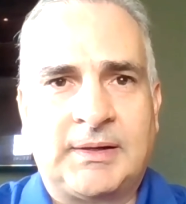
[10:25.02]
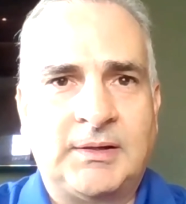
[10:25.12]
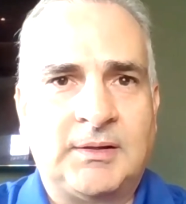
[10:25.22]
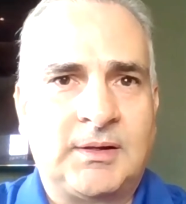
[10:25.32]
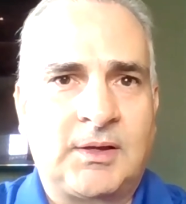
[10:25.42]

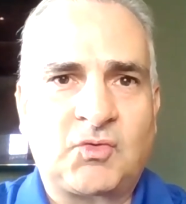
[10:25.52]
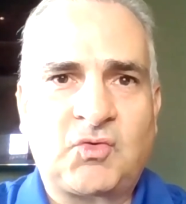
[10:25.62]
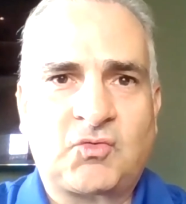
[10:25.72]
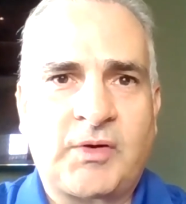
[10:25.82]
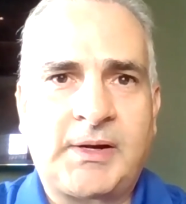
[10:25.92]
And
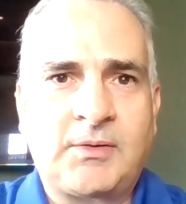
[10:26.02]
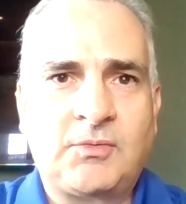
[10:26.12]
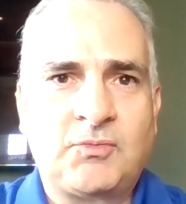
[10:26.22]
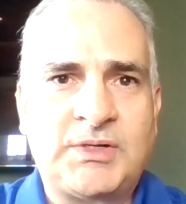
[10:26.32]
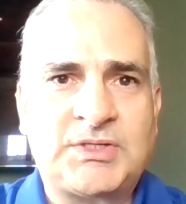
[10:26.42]
also try to
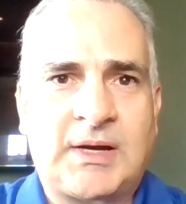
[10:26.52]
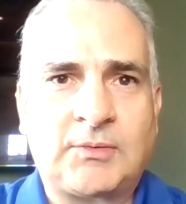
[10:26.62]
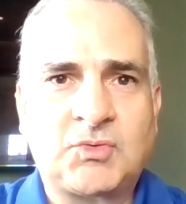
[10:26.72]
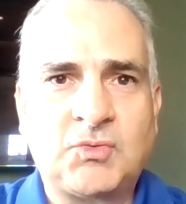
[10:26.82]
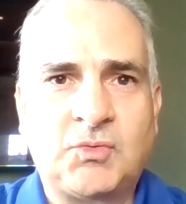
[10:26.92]
reach
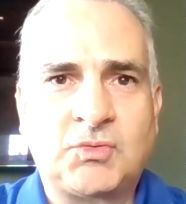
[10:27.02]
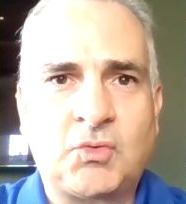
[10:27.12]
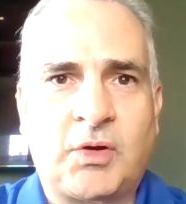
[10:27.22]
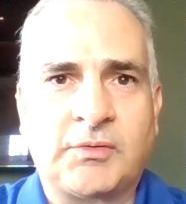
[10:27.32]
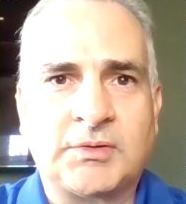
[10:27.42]
out
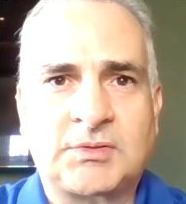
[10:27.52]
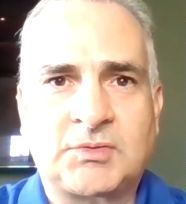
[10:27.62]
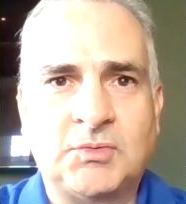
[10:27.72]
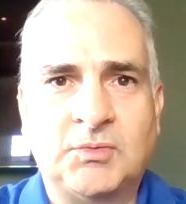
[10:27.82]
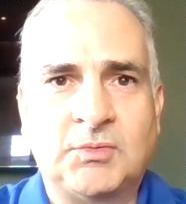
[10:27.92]
to
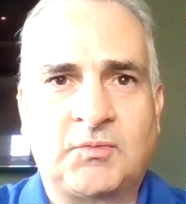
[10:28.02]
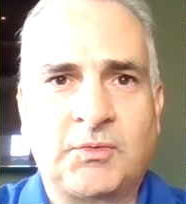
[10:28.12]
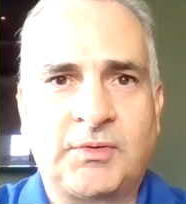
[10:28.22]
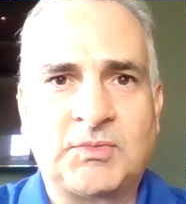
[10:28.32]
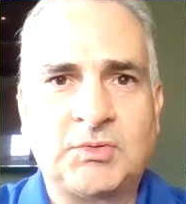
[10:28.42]
others
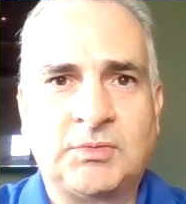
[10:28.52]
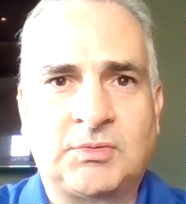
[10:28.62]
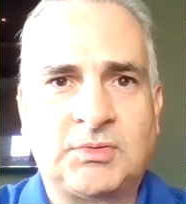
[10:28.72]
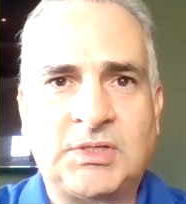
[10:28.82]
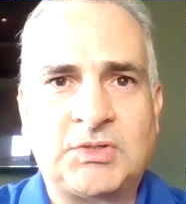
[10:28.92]
for them to
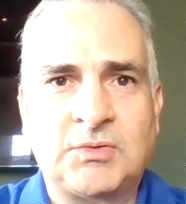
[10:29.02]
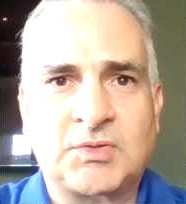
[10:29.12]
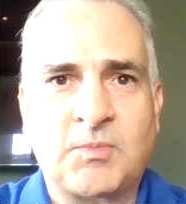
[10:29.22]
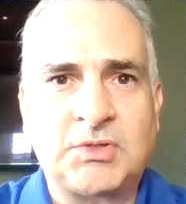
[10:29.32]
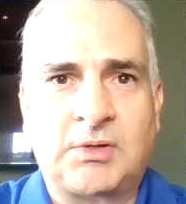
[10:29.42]
teach you
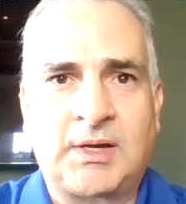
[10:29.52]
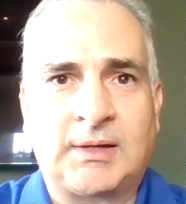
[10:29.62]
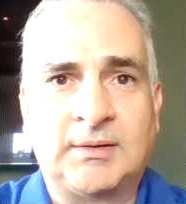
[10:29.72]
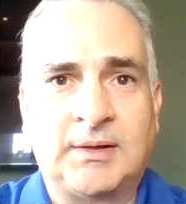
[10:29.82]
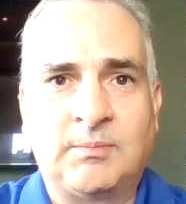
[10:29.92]
as much as you
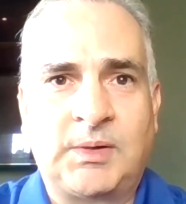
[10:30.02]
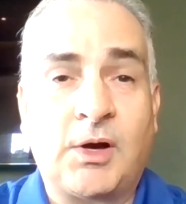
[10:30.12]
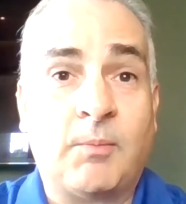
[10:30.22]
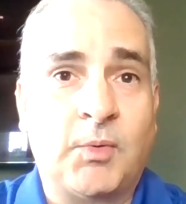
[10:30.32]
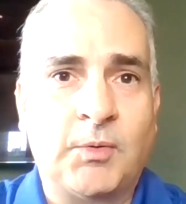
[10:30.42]
can and be
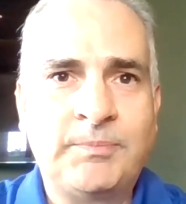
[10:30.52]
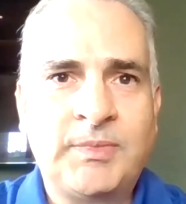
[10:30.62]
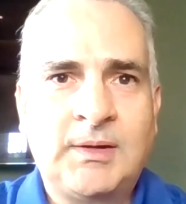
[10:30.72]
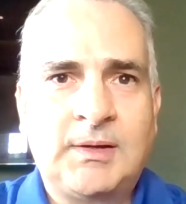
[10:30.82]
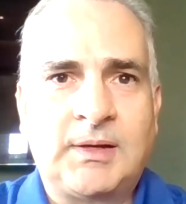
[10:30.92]
humble.
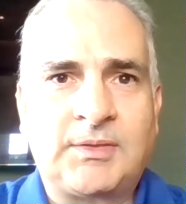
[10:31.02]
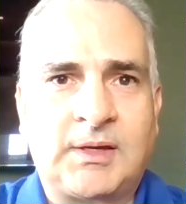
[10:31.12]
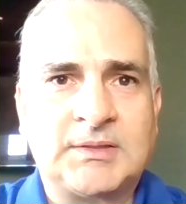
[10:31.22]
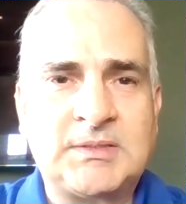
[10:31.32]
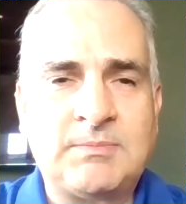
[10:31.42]
I
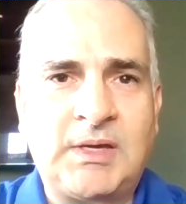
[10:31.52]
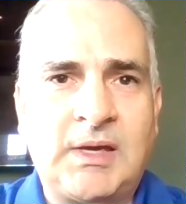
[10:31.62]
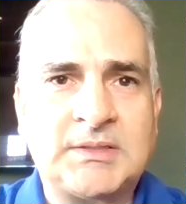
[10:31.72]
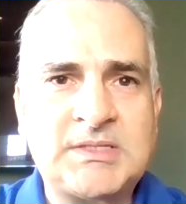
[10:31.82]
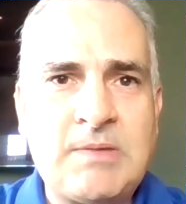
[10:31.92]
think it's
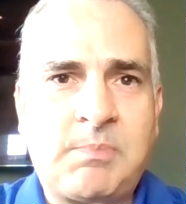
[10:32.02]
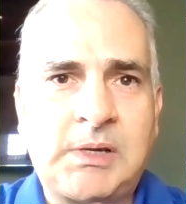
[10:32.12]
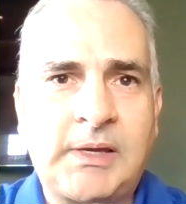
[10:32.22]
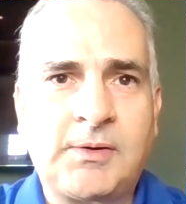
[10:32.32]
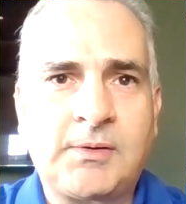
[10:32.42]
being a team
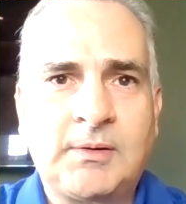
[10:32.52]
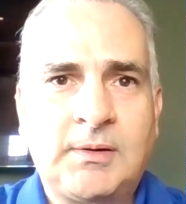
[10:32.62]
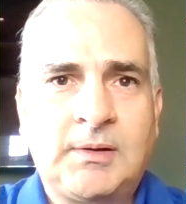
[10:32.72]
player,